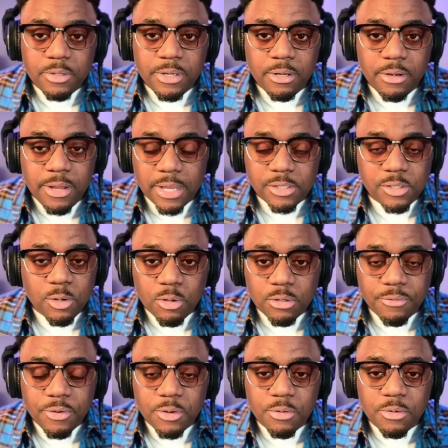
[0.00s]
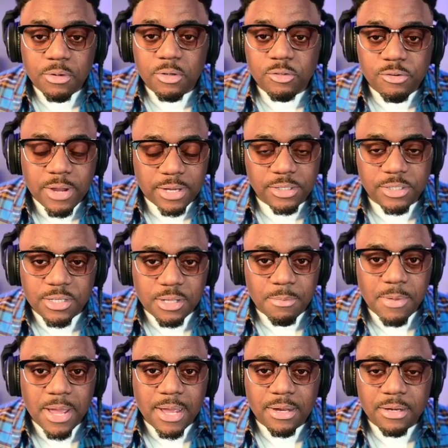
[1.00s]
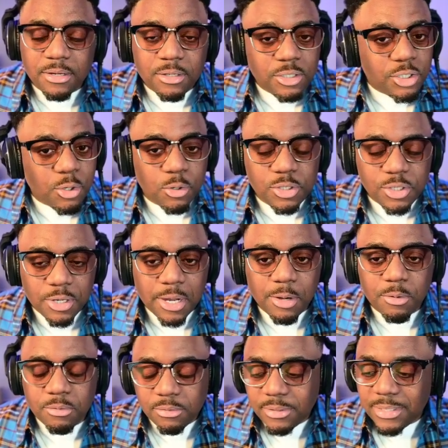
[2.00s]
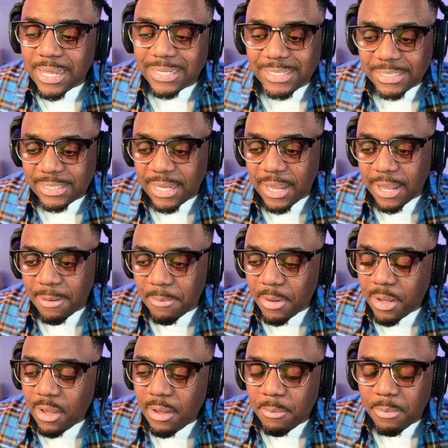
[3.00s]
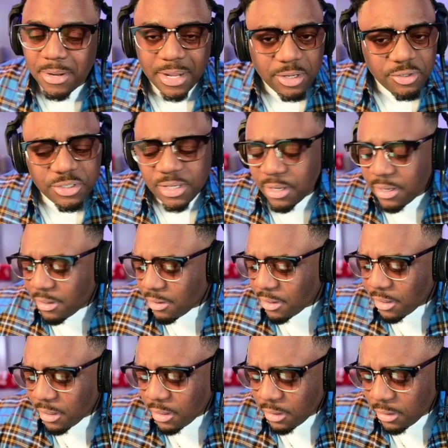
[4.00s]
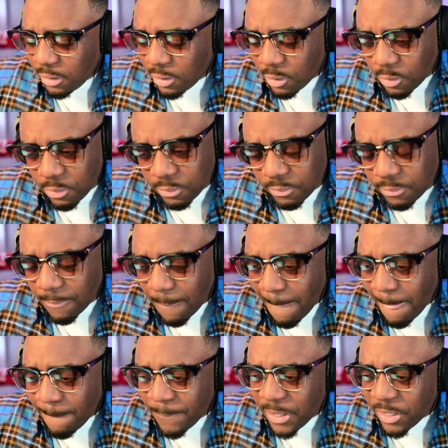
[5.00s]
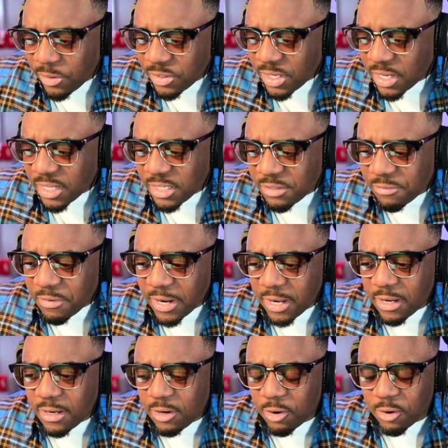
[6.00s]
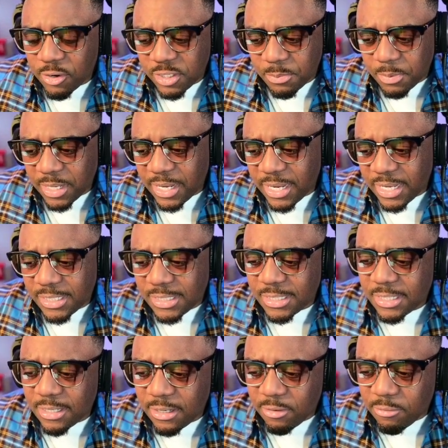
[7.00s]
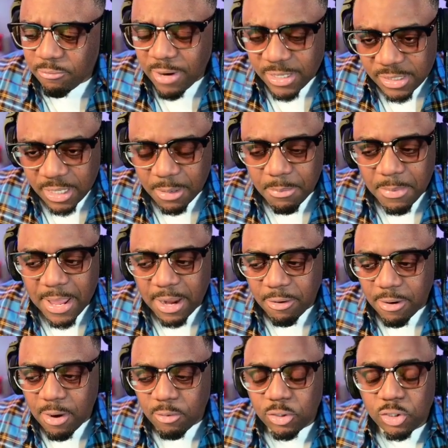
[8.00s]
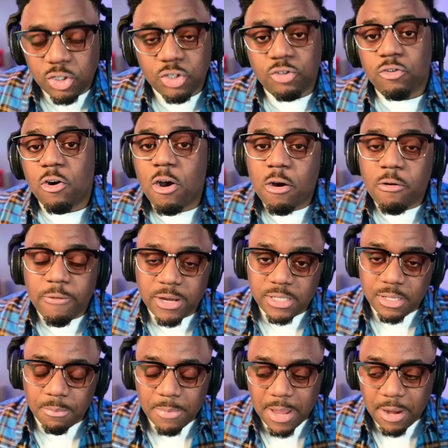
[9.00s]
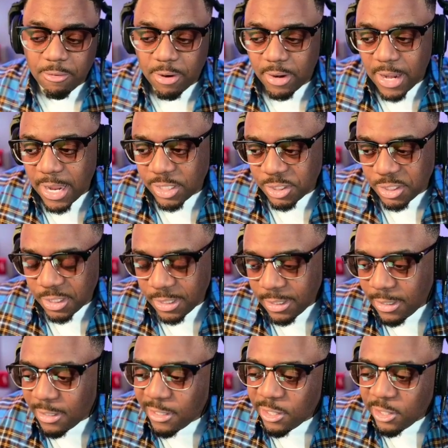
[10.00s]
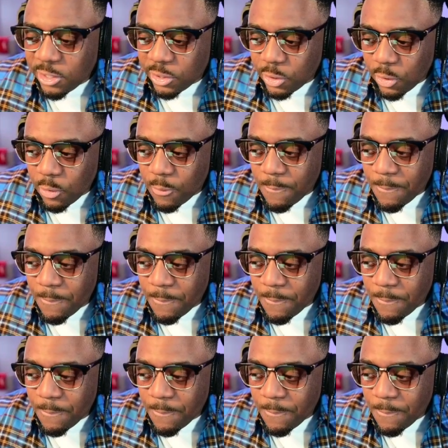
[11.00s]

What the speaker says: gets a hold of you, drags you to the mat, chokes you out. That's his game. But interesting in this fight, Curtis Blades, wrestling background, strong wrestling background actually. So